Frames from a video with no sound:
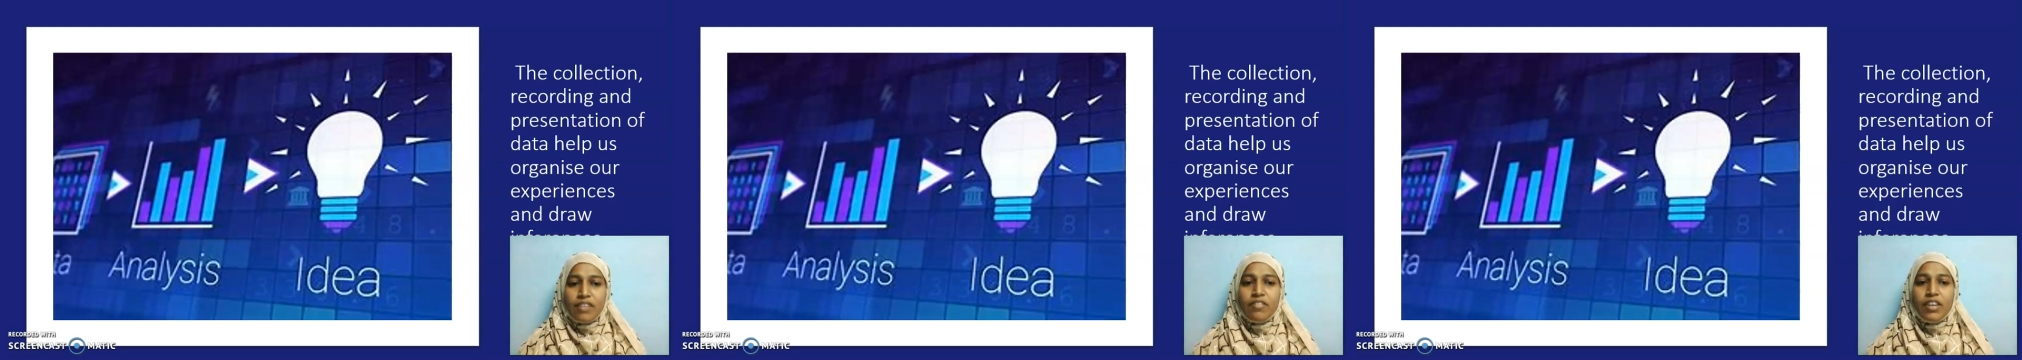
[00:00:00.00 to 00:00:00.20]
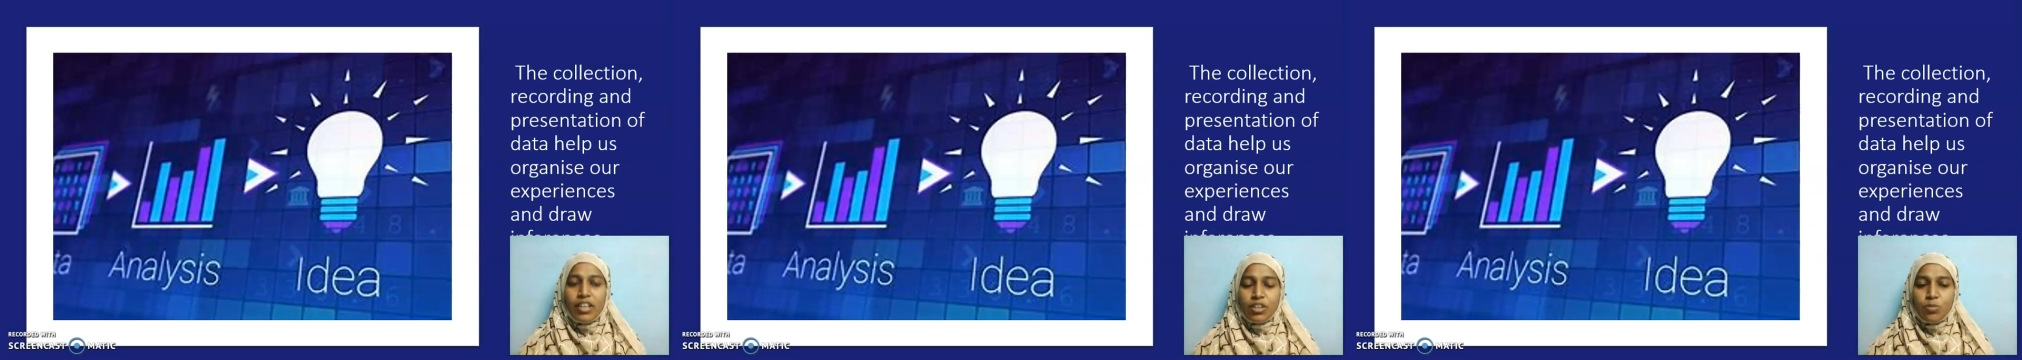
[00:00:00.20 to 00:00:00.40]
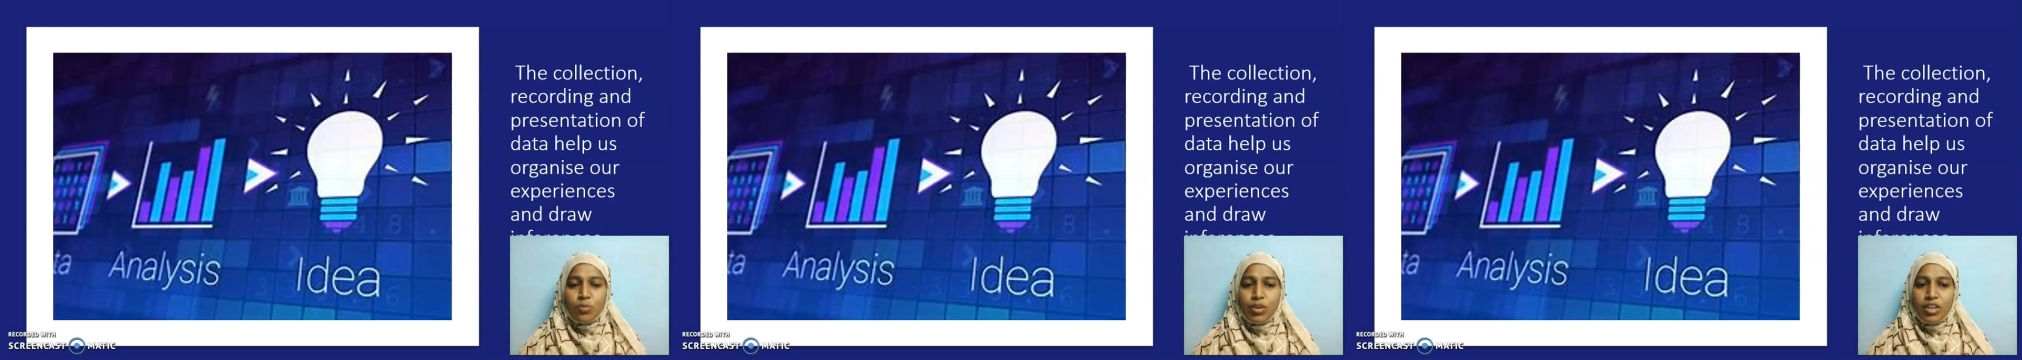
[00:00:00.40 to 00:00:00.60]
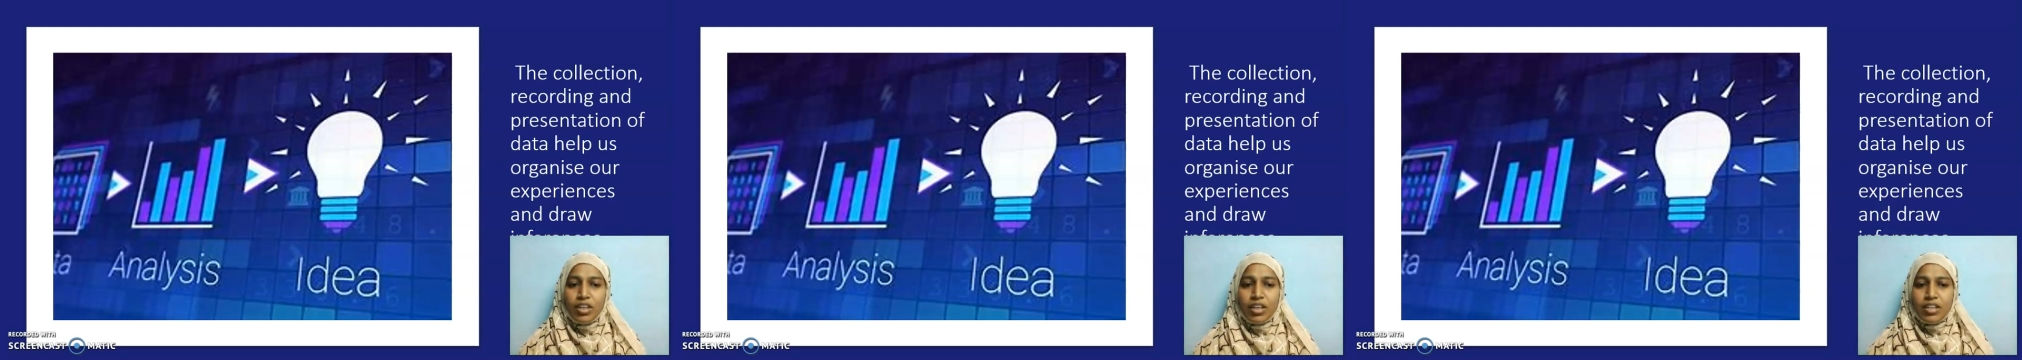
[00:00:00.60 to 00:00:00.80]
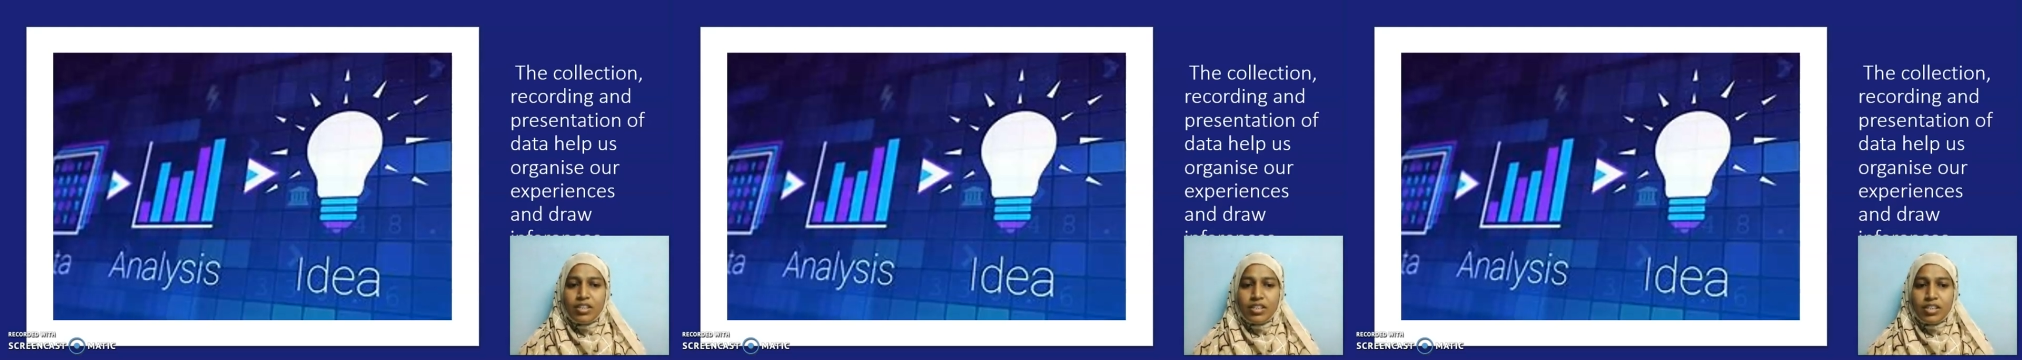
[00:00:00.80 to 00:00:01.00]
our
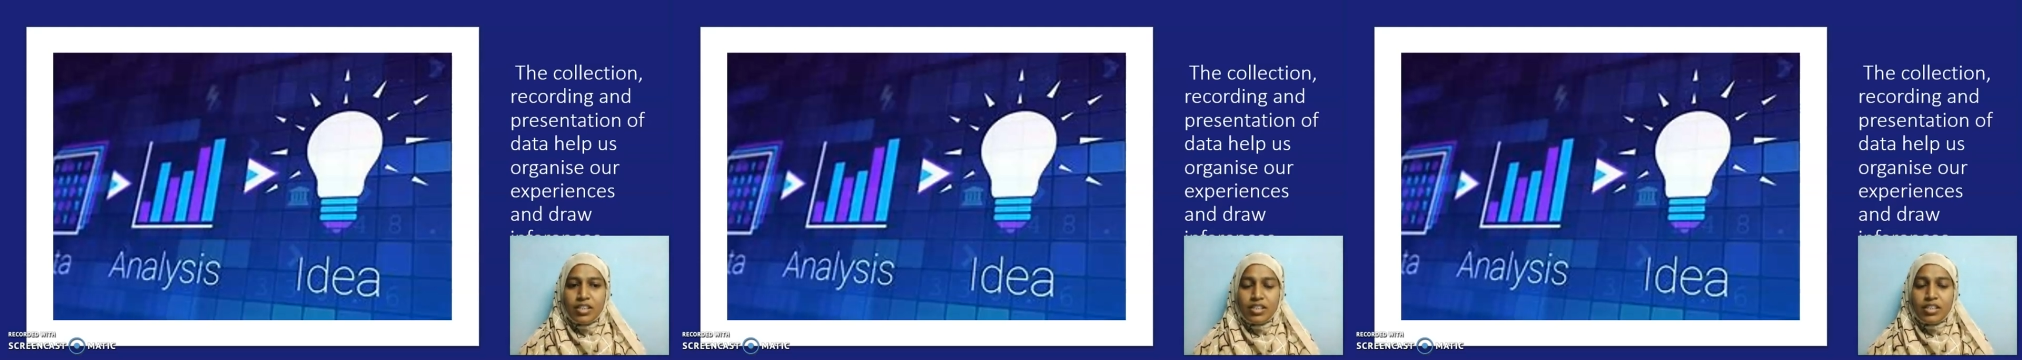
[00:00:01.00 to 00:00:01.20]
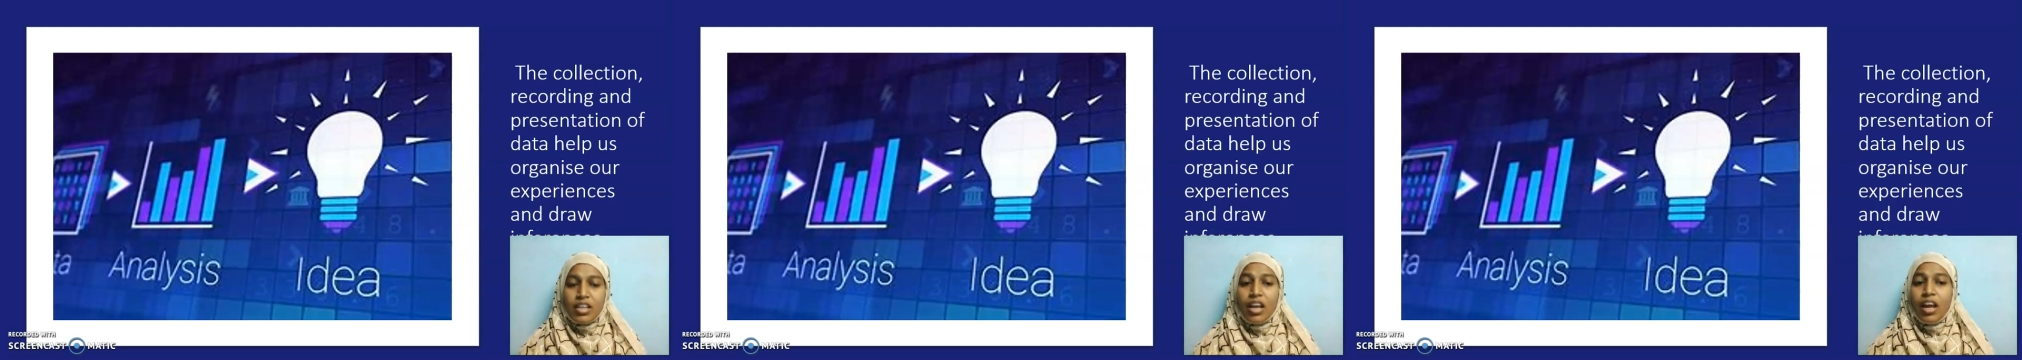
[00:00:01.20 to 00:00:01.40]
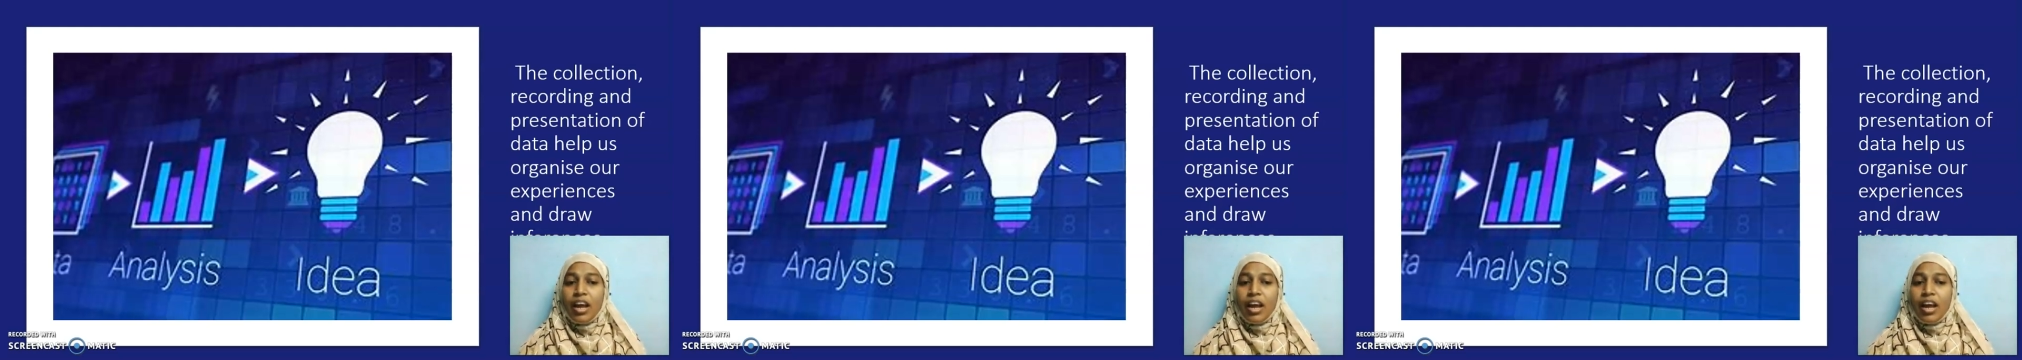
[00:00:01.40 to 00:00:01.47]
experiences